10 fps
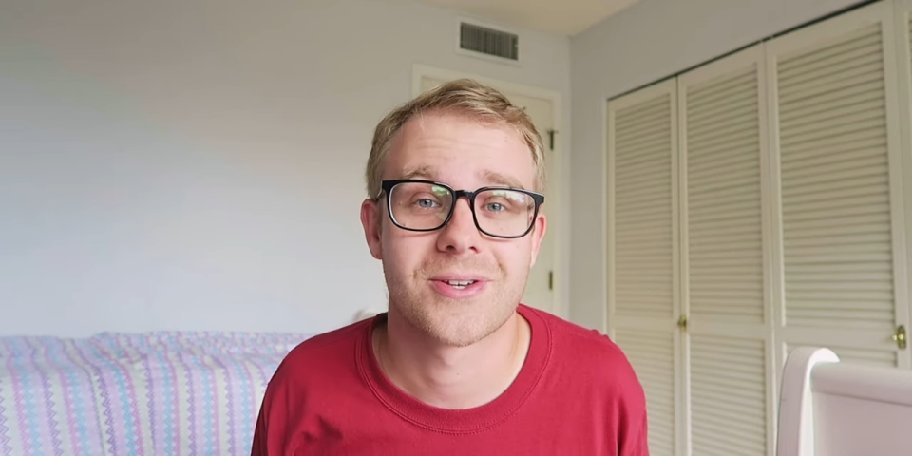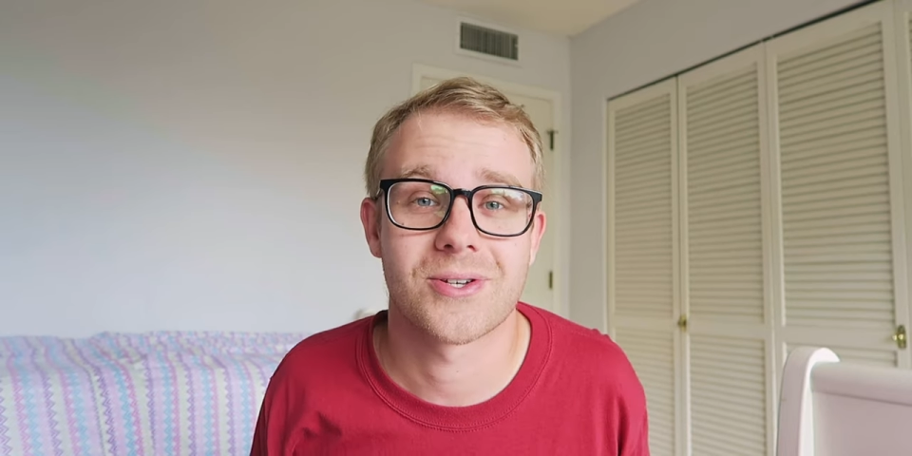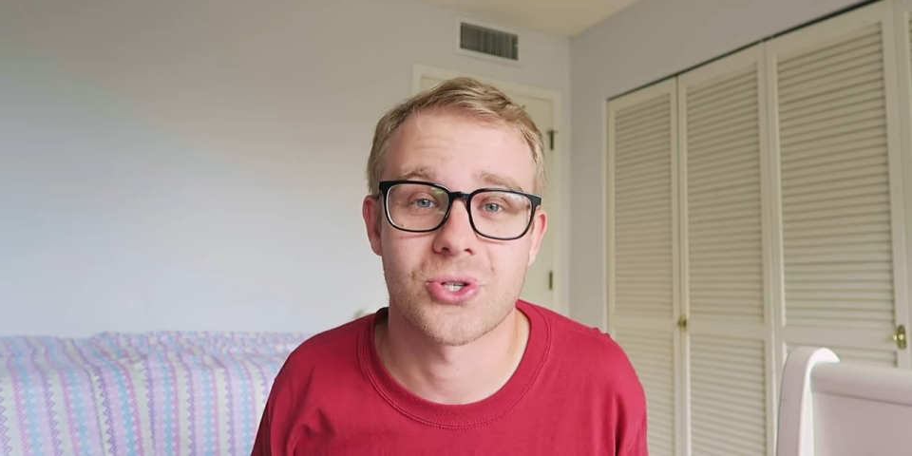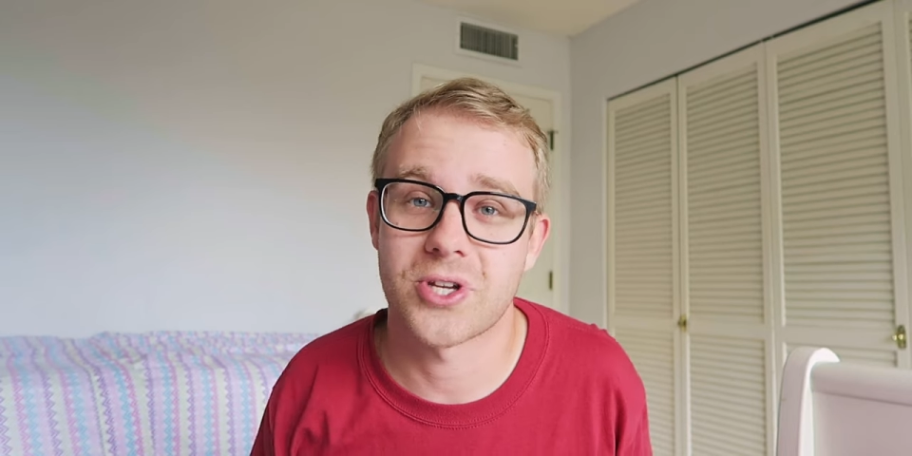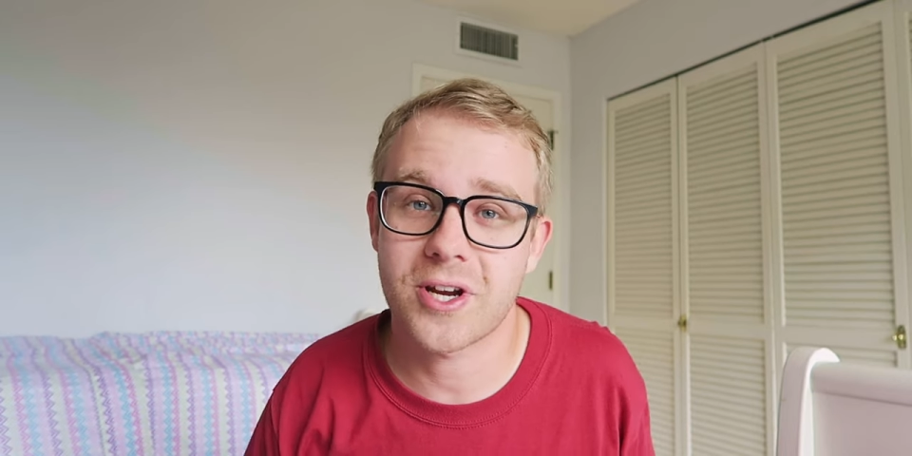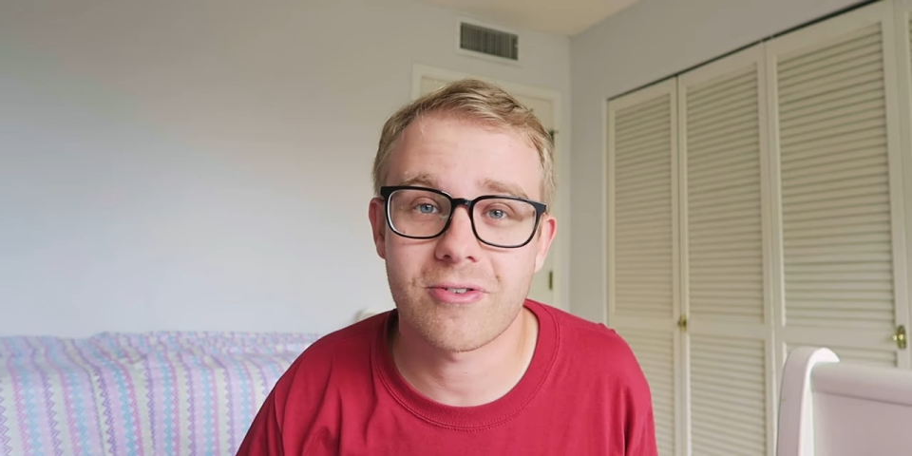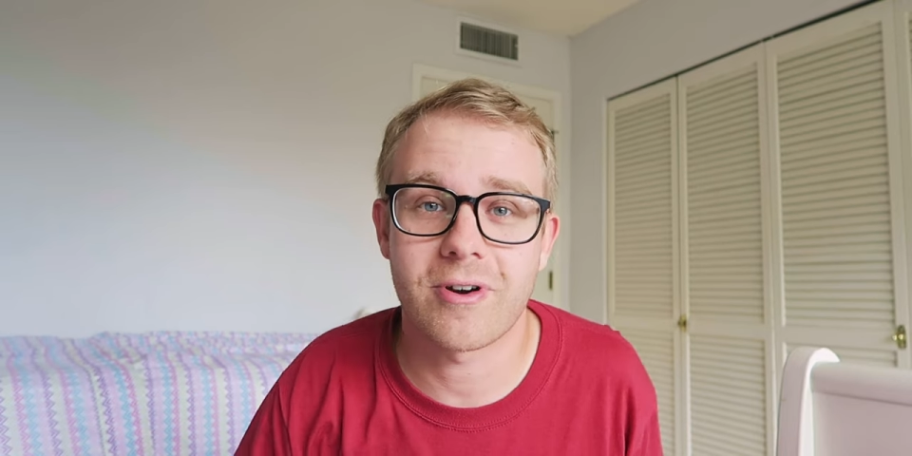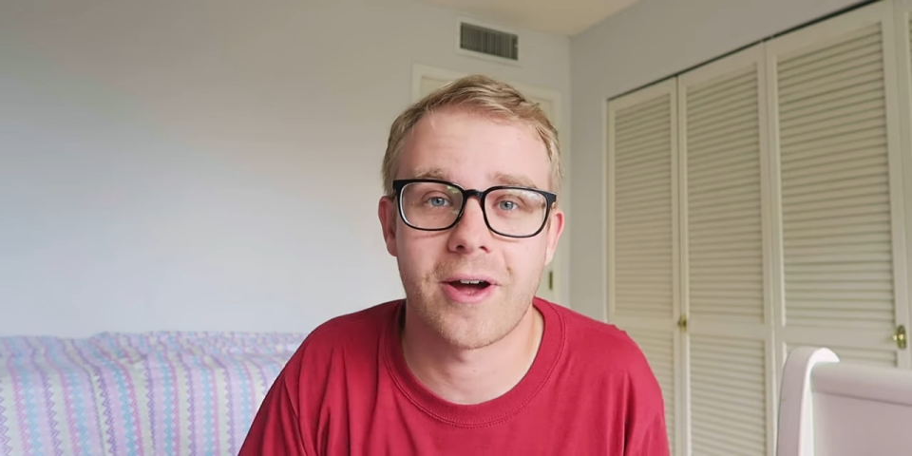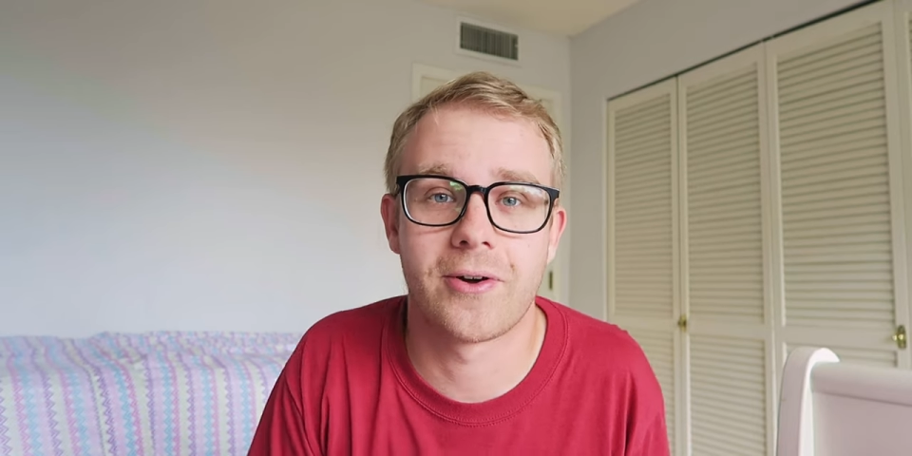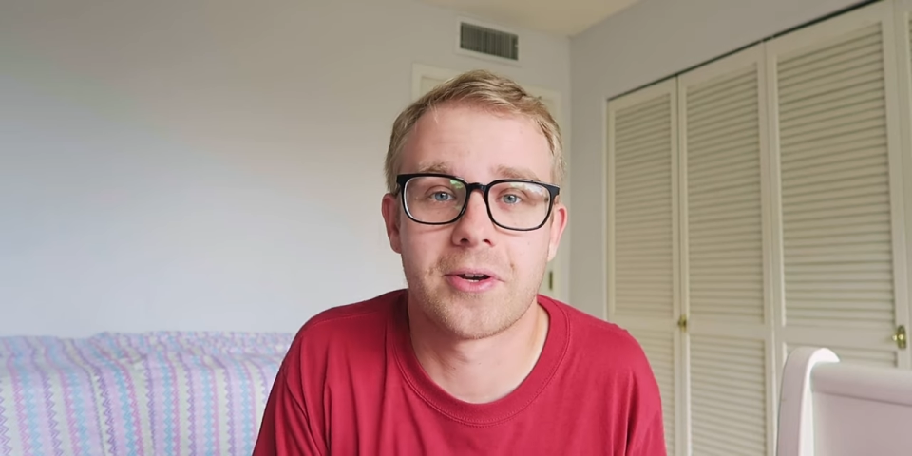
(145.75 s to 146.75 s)
to stick
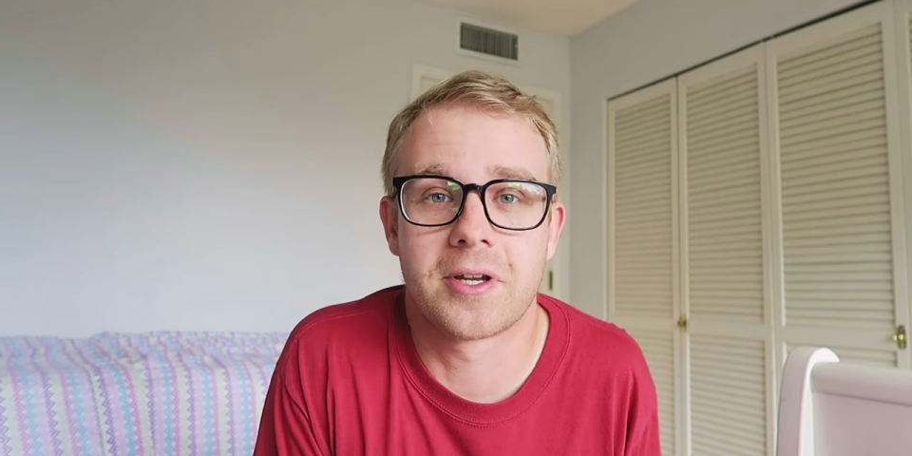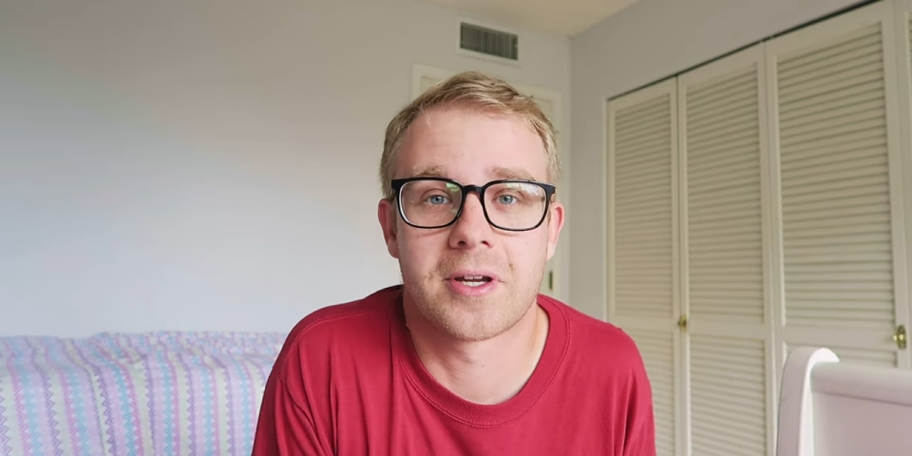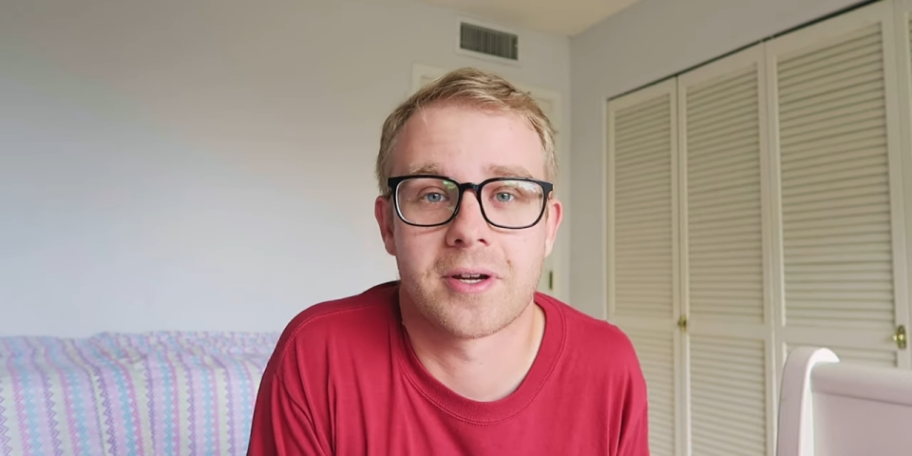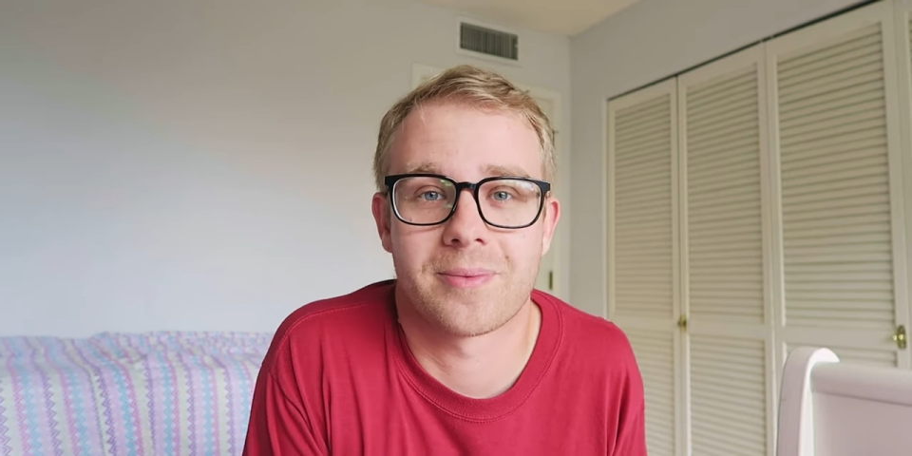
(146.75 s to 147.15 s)
around,